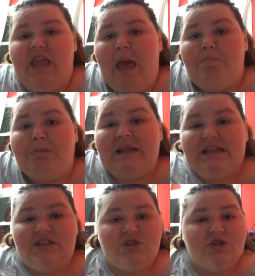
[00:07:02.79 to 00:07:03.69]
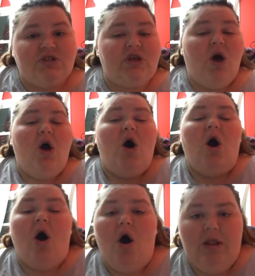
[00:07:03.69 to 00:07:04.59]
He had blisters
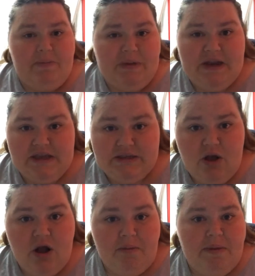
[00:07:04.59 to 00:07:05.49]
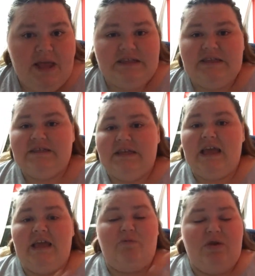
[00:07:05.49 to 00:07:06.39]
all up in his armpits. He's like,
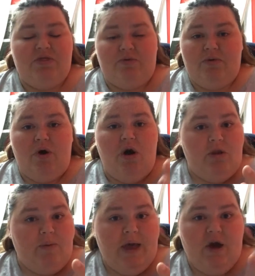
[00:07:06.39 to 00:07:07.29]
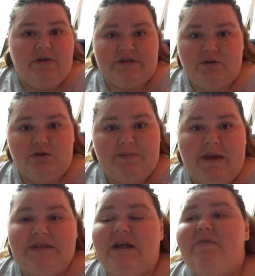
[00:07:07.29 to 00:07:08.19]
and we threw it all away, all this Old
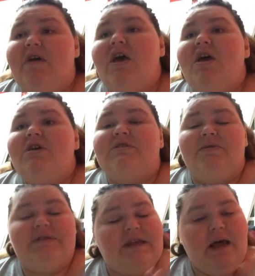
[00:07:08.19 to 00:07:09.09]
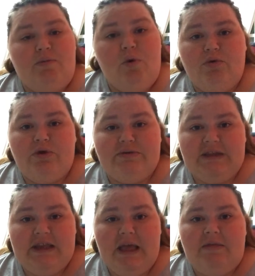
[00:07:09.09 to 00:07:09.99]
Spice stuff. So he's like, I won't use
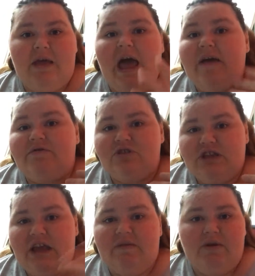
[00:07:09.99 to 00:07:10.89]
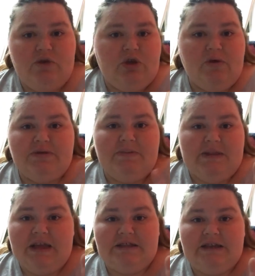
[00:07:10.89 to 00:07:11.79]
it again. The aftershave he'll use, but
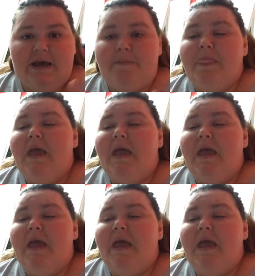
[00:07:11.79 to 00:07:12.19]
that's it.